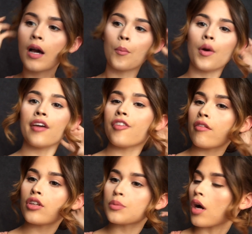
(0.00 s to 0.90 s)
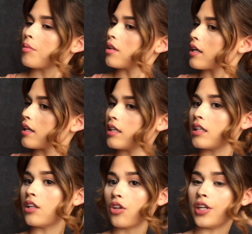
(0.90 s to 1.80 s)
My favorite's probably like it
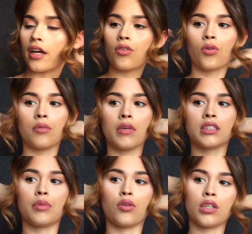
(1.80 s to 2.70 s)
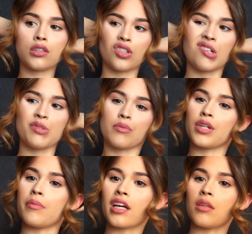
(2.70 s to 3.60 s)
either down or the messy pony, so I'm gonna put
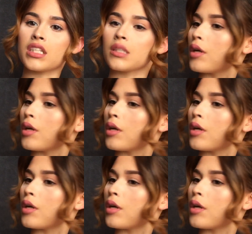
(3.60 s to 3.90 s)
it back in the messy